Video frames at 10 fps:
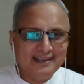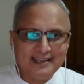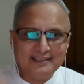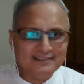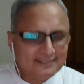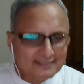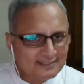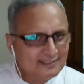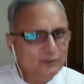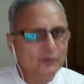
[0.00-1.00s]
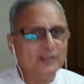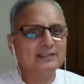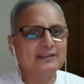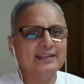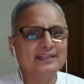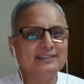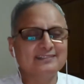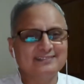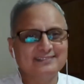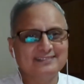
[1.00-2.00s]
and you can
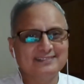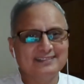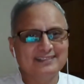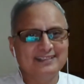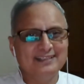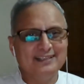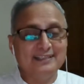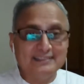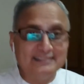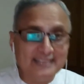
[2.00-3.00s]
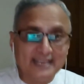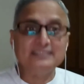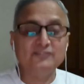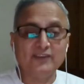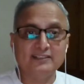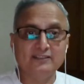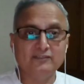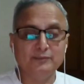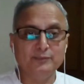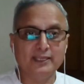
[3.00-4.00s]
connect that is effective
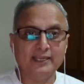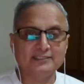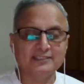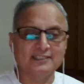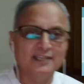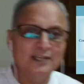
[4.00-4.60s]
communication